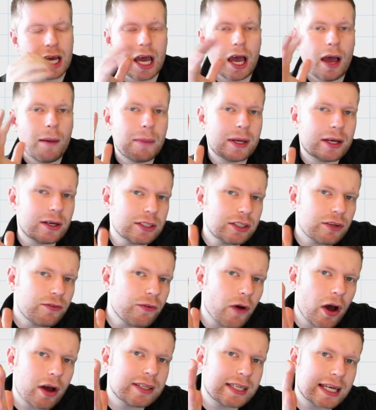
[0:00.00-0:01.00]
because the
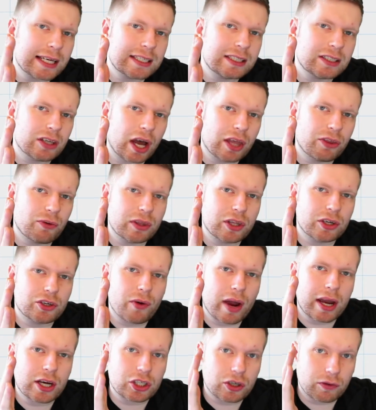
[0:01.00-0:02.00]
vertex is either in the
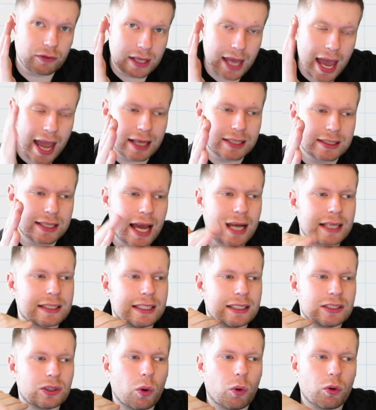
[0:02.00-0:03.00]
direction of the
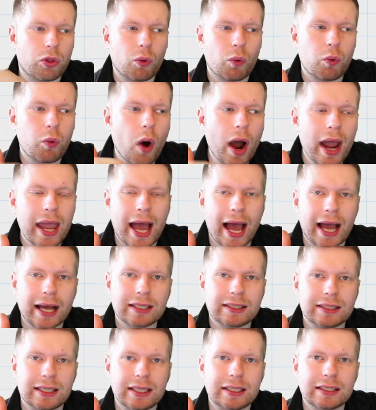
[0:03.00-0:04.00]
x-axis or the
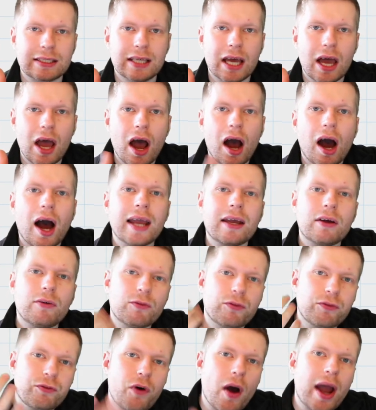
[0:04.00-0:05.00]
y-axis, I can
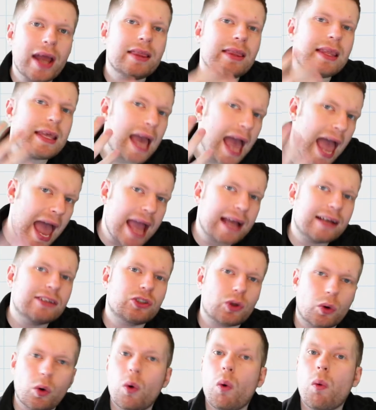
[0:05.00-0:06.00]
find the
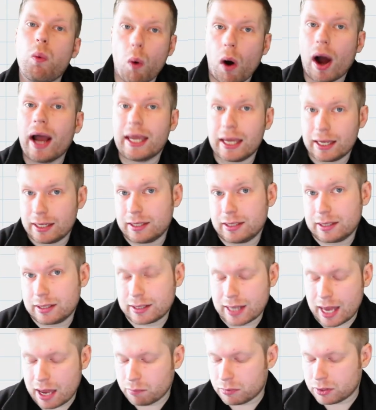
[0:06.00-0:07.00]
x or
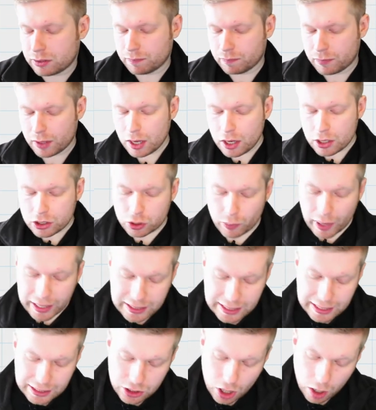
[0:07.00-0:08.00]
y-intercept. So as
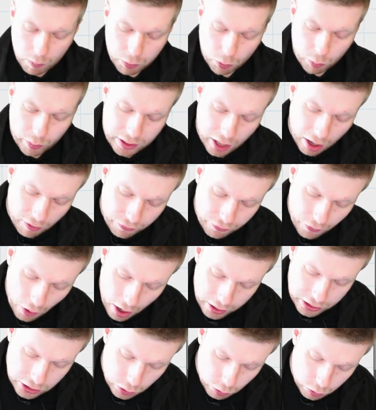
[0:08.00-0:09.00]
an example, with our
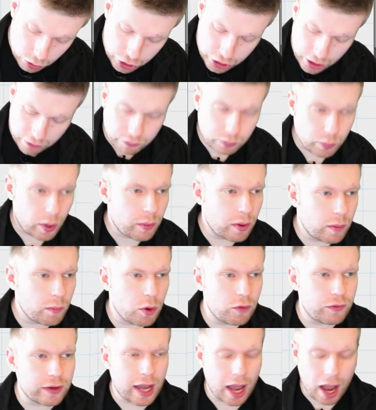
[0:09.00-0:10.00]
vertical shift, where we're
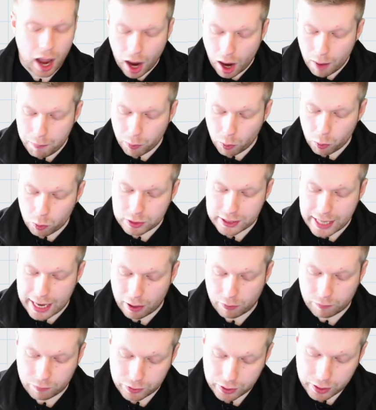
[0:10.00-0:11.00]
moving it up or
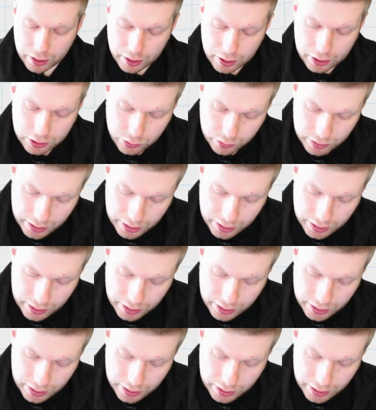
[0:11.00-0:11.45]
down, so in this